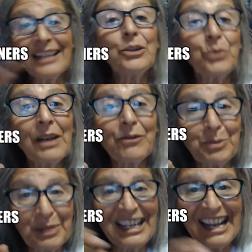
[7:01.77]
that we have to
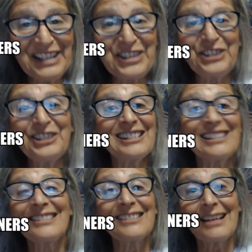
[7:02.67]
be angels,
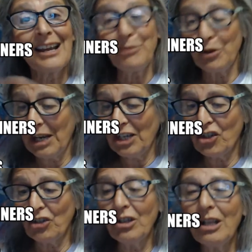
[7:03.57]
because I'm no
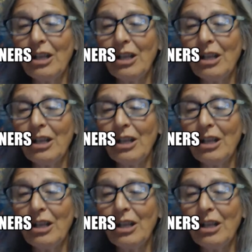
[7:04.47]
angel,